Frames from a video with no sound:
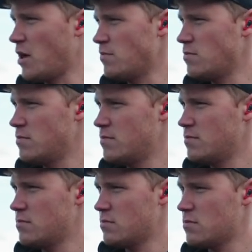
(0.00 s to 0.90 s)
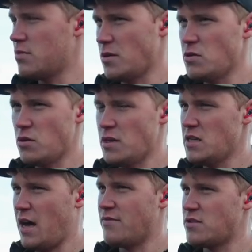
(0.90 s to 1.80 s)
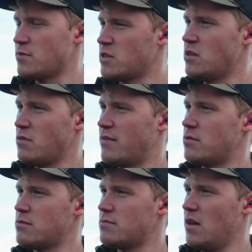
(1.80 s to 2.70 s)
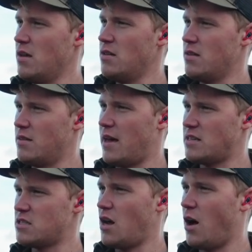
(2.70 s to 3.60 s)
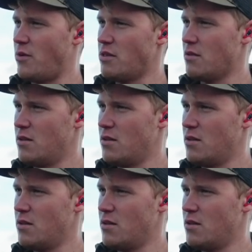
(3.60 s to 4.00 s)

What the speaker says: that. But you do need to have some skill level there to start with.